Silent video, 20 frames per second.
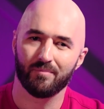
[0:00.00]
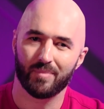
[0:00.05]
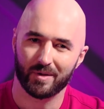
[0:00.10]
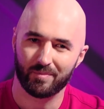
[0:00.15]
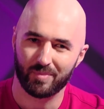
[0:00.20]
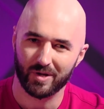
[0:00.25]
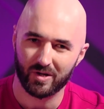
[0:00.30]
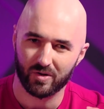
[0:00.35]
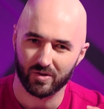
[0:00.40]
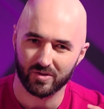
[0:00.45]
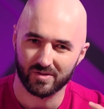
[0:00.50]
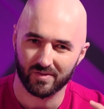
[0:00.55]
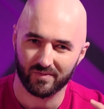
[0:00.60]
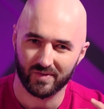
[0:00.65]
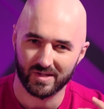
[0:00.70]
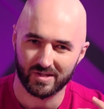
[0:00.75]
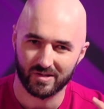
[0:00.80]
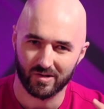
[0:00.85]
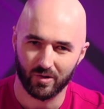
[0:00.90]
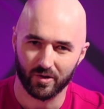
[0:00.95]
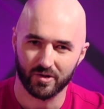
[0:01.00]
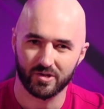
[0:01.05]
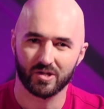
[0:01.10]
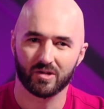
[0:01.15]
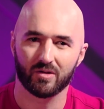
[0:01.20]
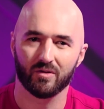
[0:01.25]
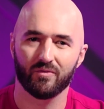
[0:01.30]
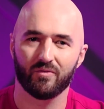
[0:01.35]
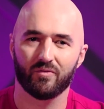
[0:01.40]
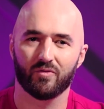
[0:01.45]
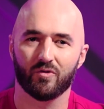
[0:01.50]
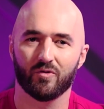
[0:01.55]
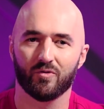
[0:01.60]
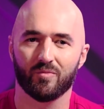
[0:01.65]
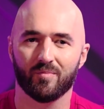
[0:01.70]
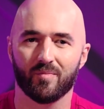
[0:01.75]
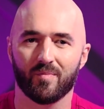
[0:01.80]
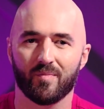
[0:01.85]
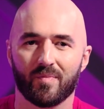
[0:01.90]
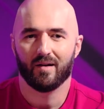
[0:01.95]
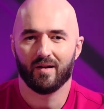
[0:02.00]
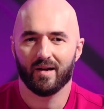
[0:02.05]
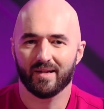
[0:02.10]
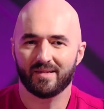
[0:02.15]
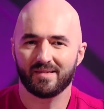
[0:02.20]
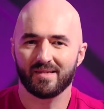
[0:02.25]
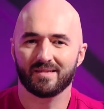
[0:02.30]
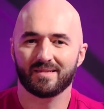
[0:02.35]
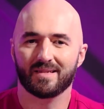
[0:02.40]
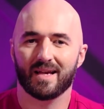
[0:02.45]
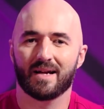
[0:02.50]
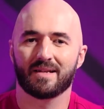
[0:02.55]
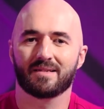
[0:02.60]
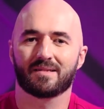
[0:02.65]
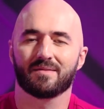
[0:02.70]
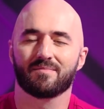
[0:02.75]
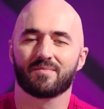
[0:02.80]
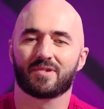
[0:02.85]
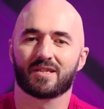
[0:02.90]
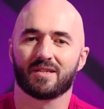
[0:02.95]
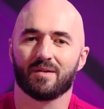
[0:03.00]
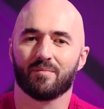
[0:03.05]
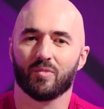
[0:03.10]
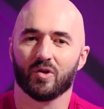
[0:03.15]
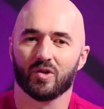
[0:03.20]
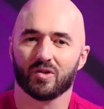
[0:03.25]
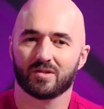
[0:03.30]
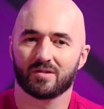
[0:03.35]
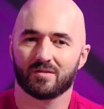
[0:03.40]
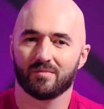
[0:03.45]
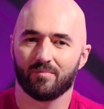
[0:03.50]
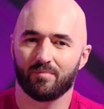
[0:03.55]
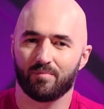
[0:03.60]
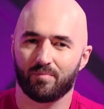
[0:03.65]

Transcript: but because of its logical form. Let's assign some symbols.